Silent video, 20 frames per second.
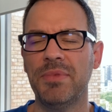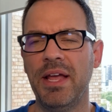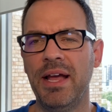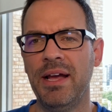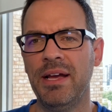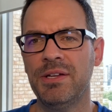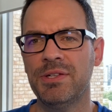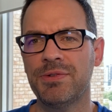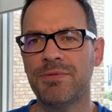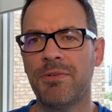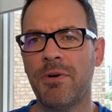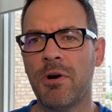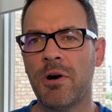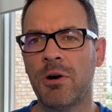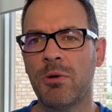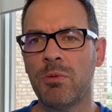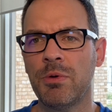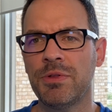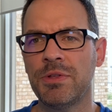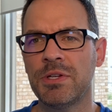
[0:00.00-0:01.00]
as
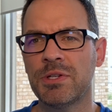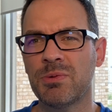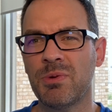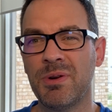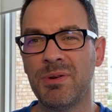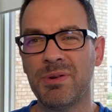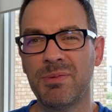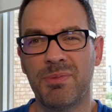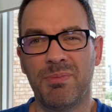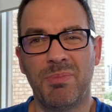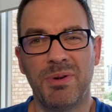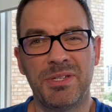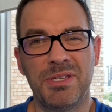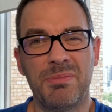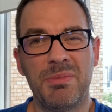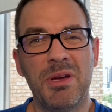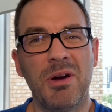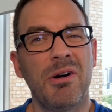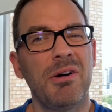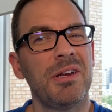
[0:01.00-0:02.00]
far with this one, but to
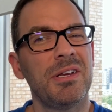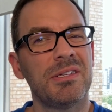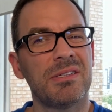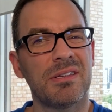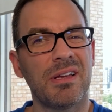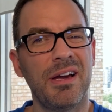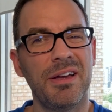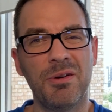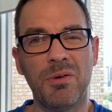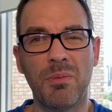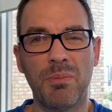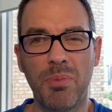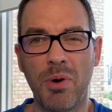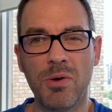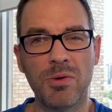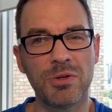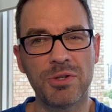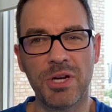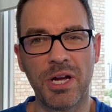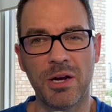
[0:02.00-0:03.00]
be honest, I don't
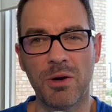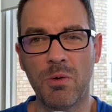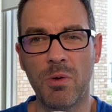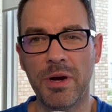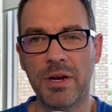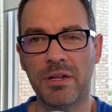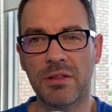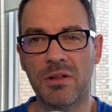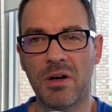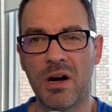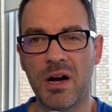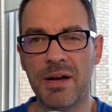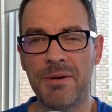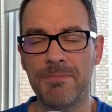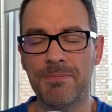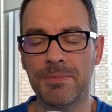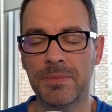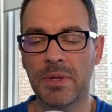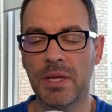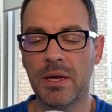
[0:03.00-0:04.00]
poke check quite a lot.
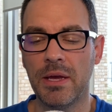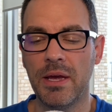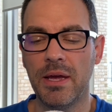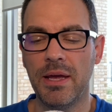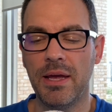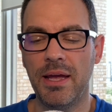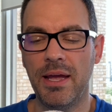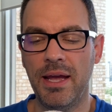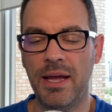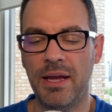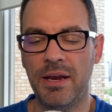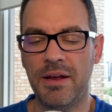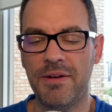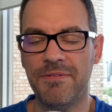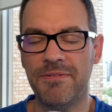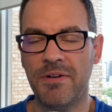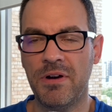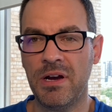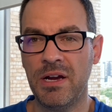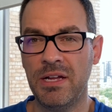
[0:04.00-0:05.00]
And I
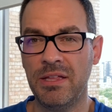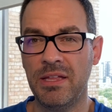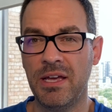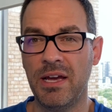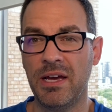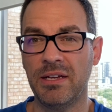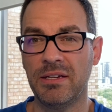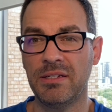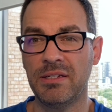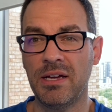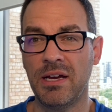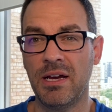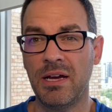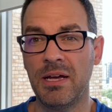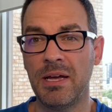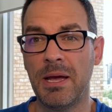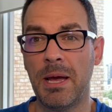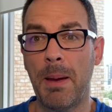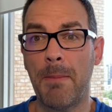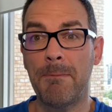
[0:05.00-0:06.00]
find that
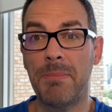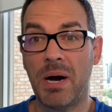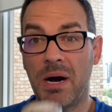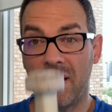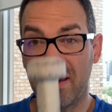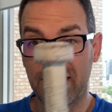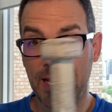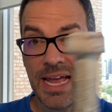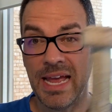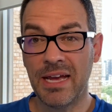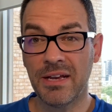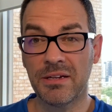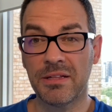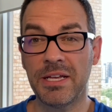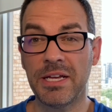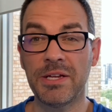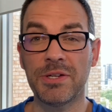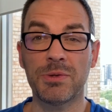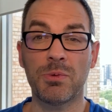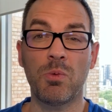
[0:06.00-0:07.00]
puck
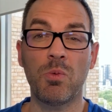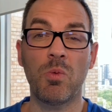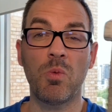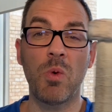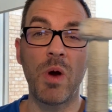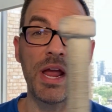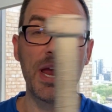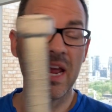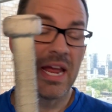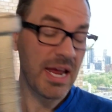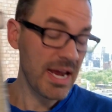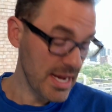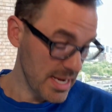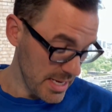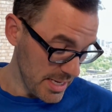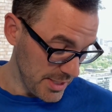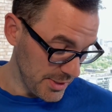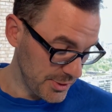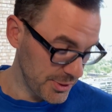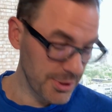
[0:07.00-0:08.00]
handling is way
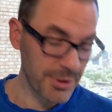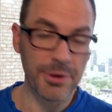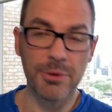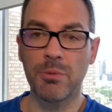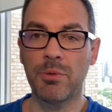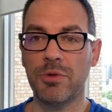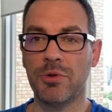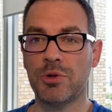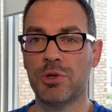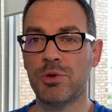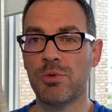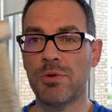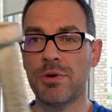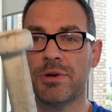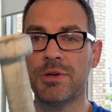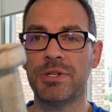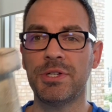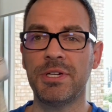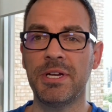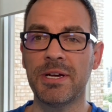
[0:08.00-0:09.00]
easier with a
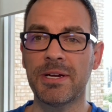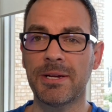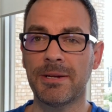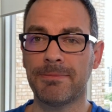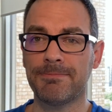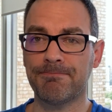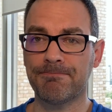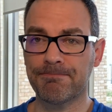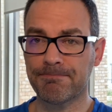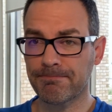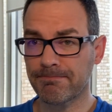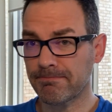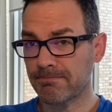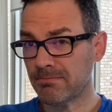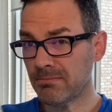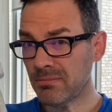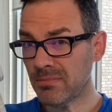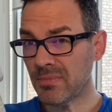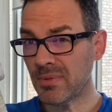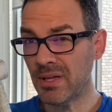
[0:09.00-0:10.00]
shorter stick.
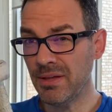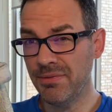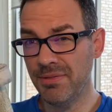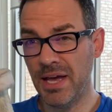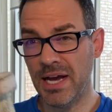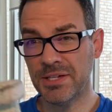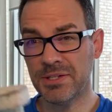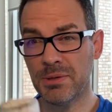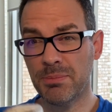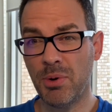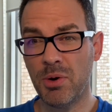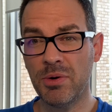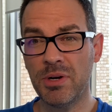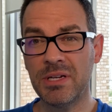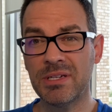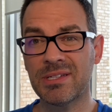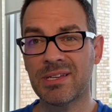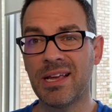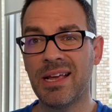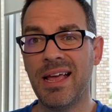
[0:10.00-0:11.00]
That's a
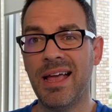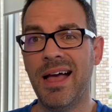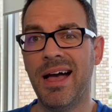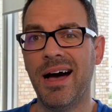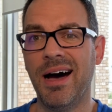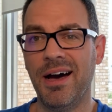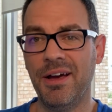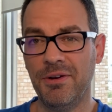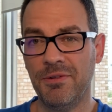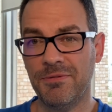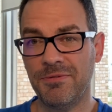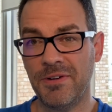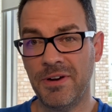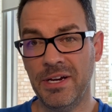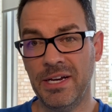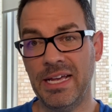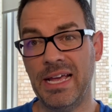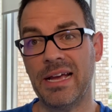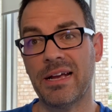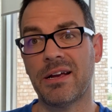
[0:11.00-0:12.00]
bonus. I don't
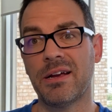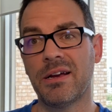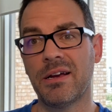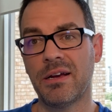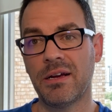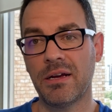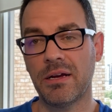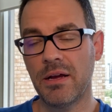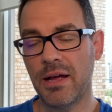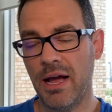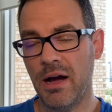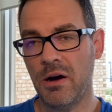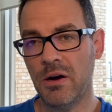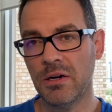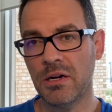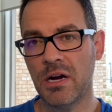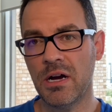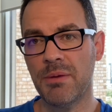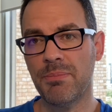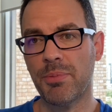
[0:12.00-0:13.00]
find I get
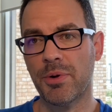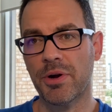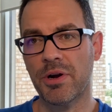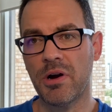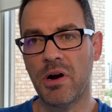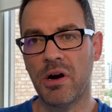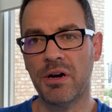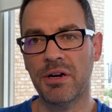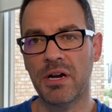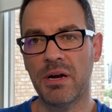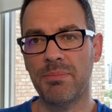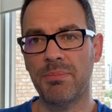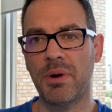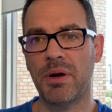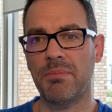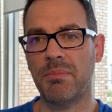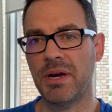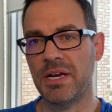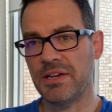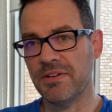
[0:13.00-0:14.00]
hung up or caught up
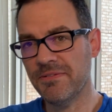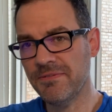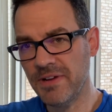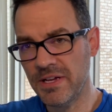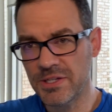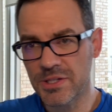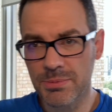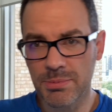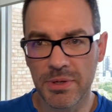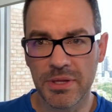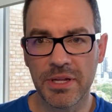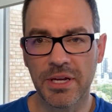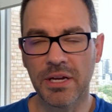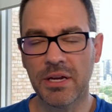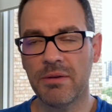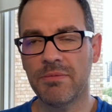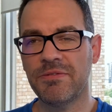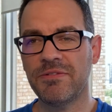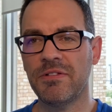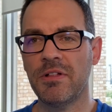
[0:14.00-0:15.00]
on my defensemen that
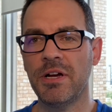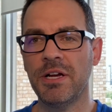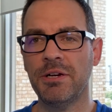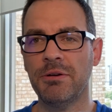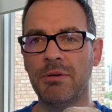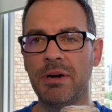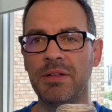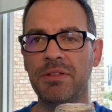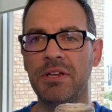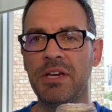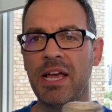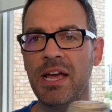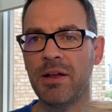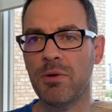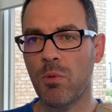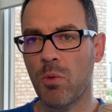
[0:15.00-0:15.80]
come flying around the net